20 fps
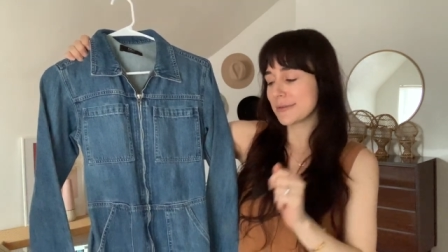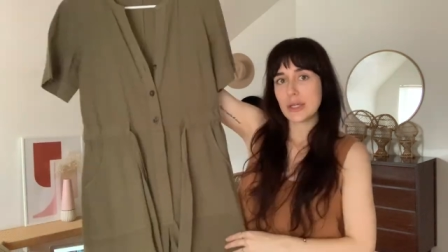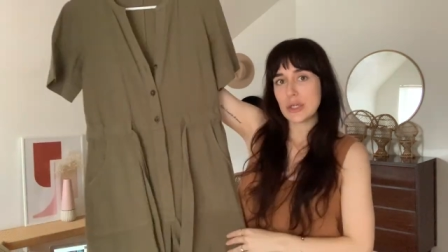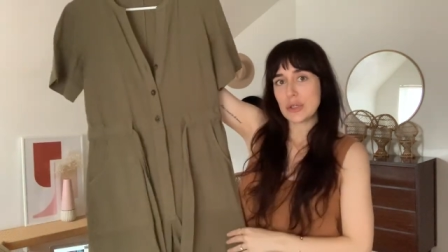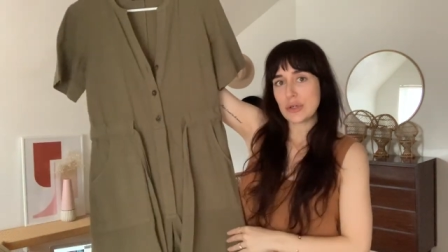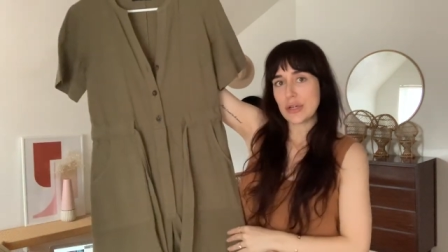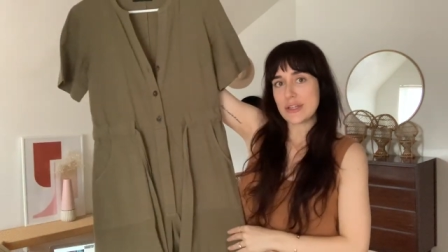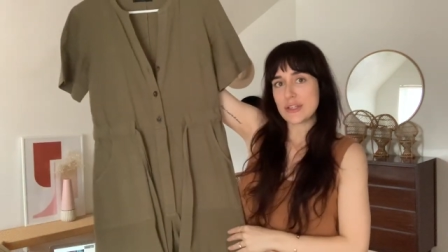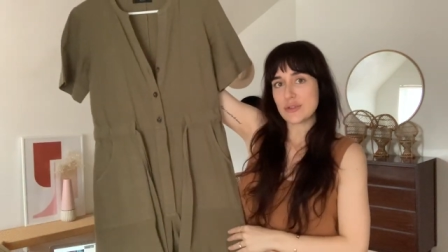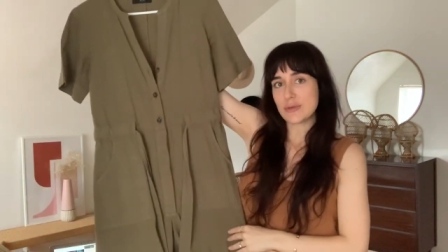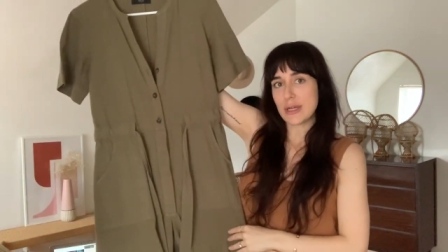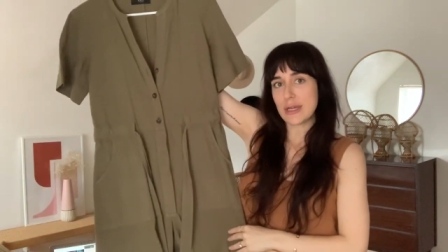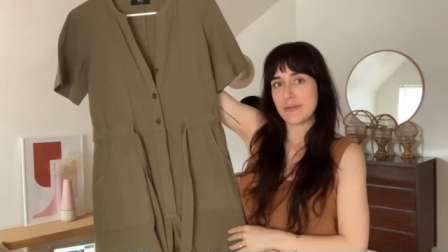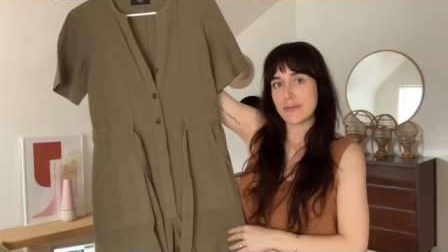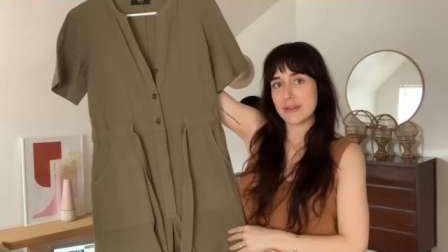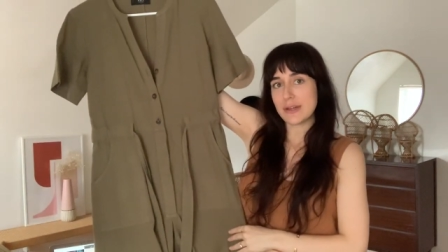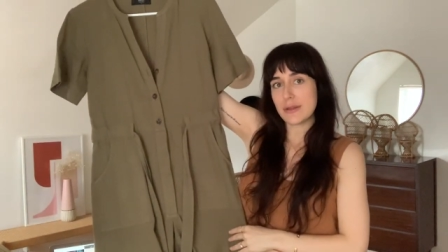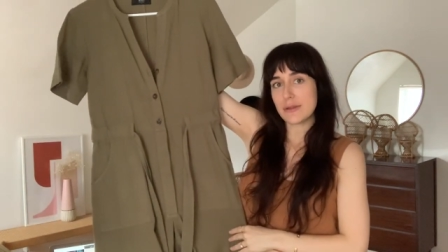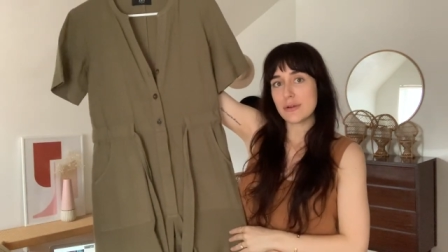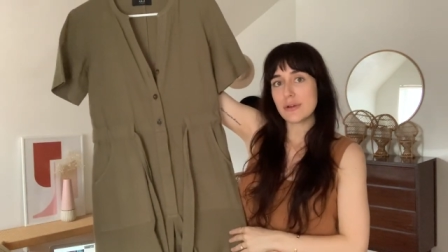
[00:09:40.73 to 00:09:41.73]
Okay, so I have
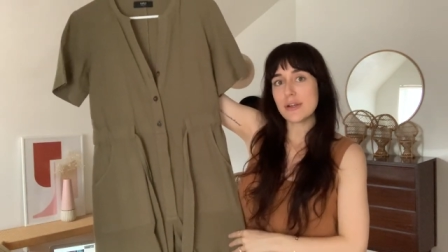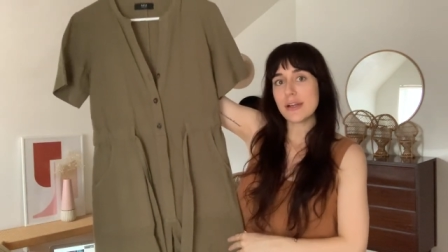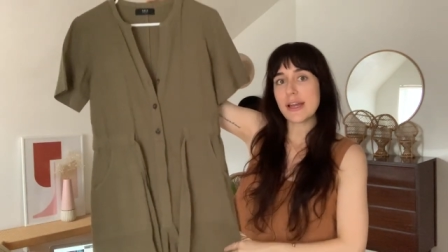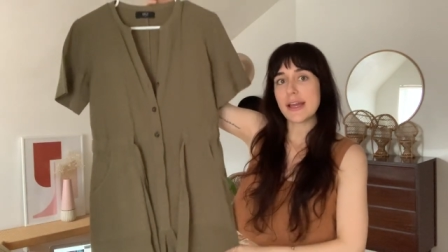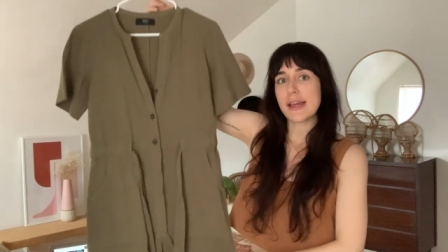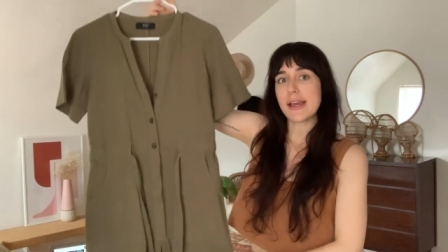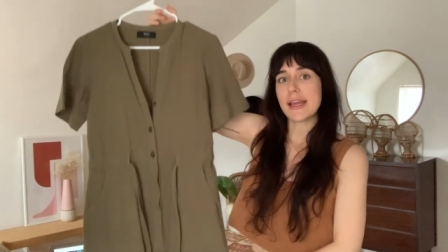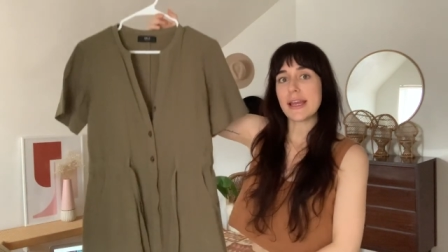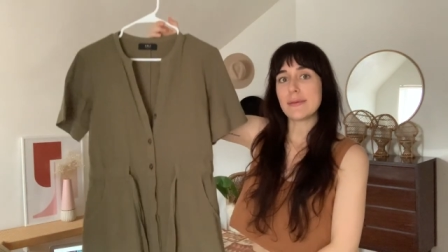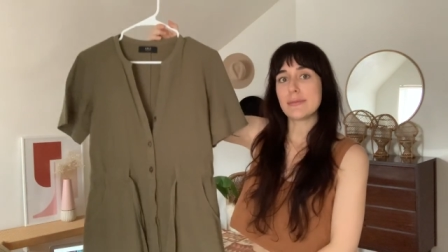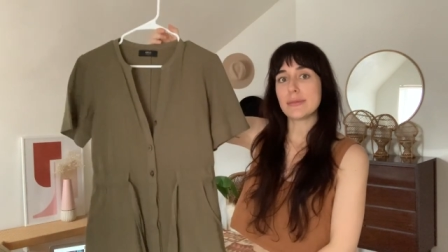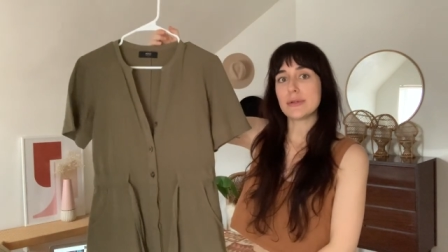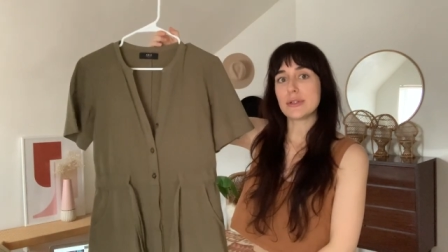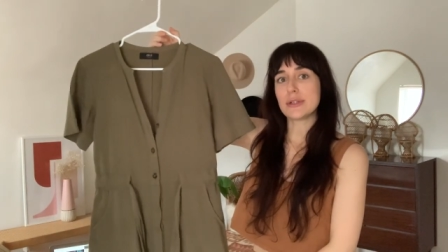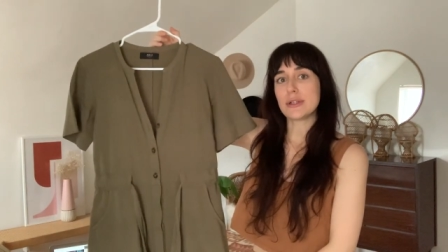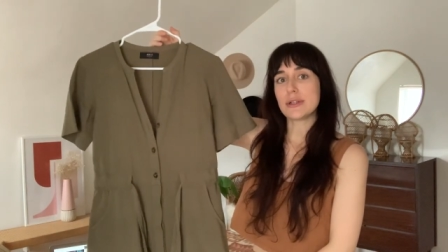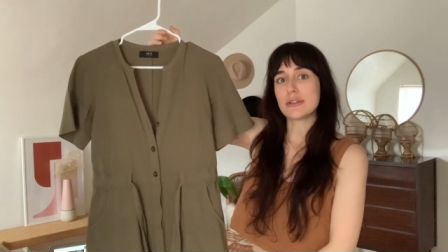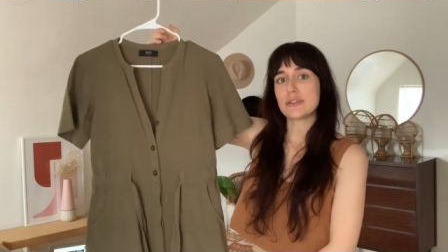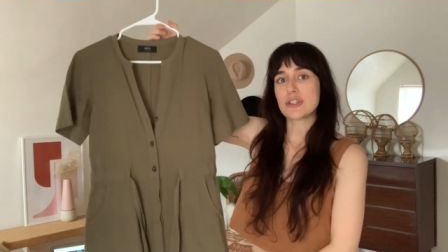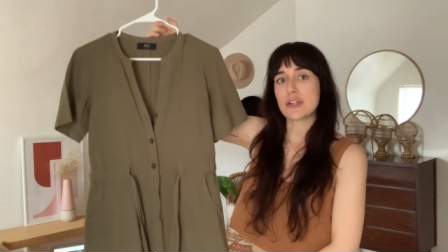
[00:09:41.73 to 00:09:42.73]
another
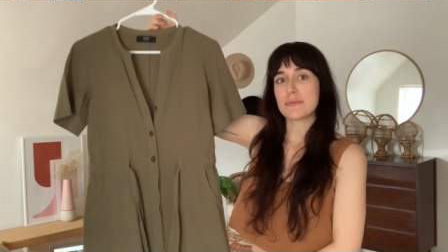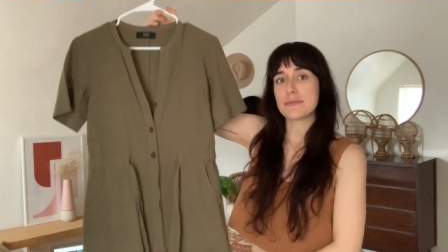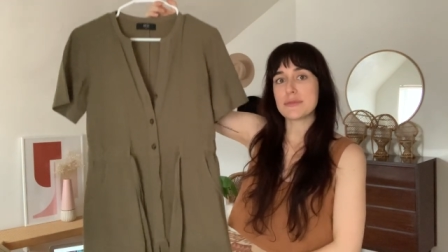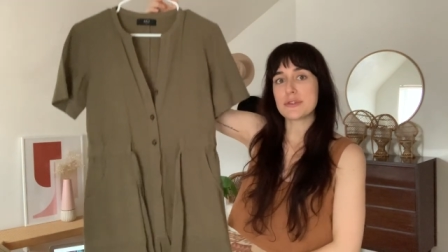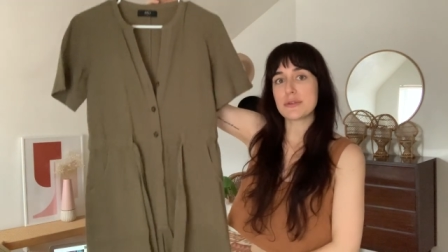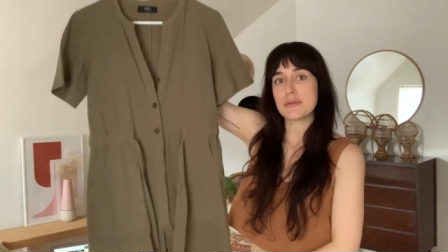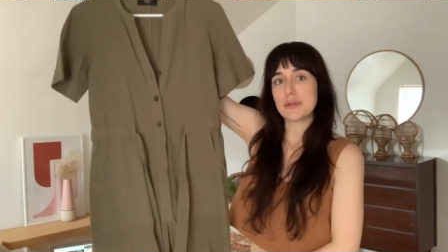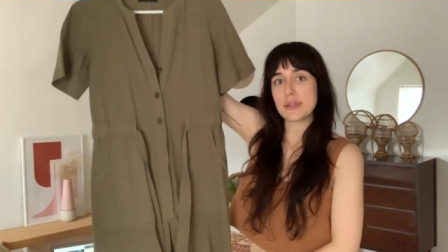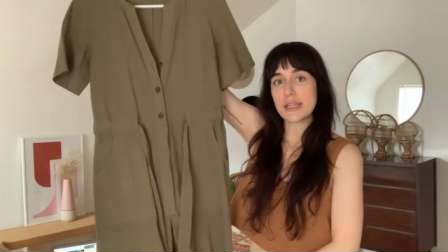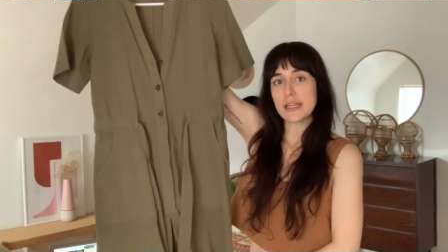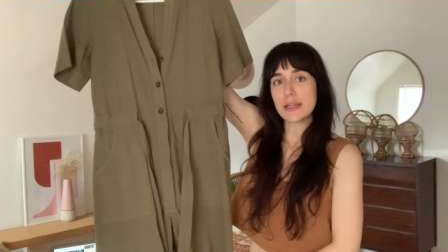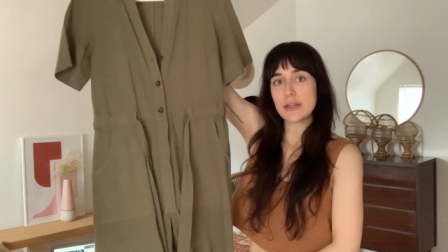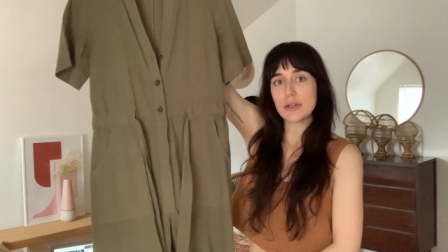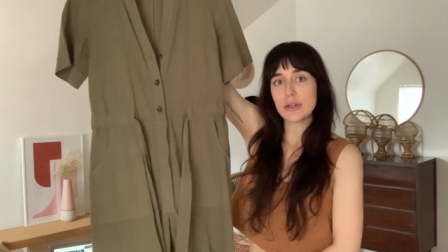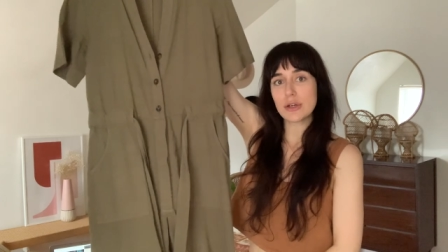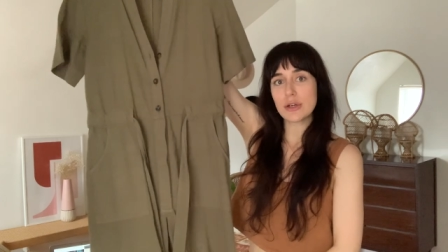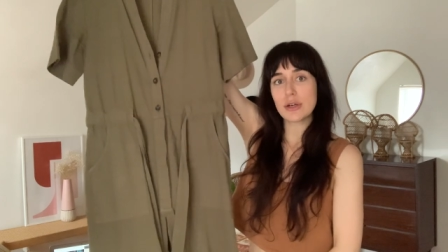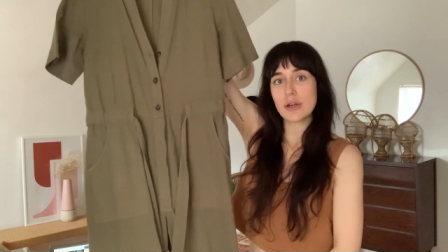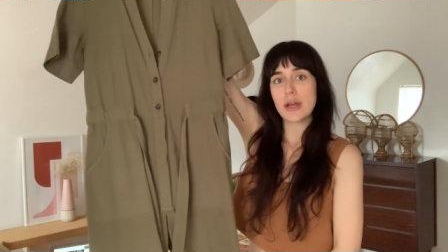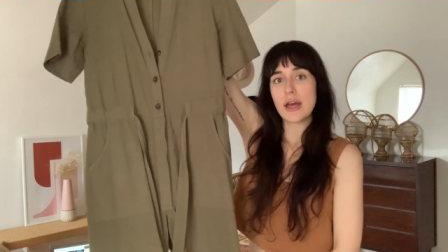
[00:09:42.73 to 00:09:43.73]
Able jumpsuit
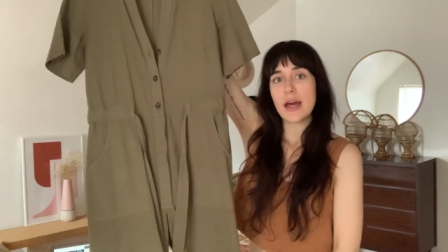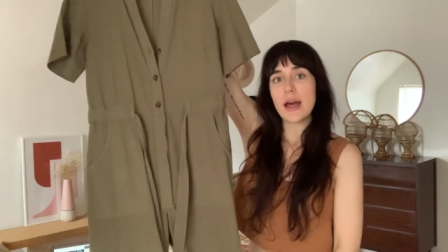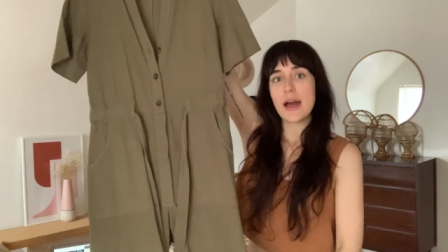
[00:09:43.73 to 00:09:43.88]
here.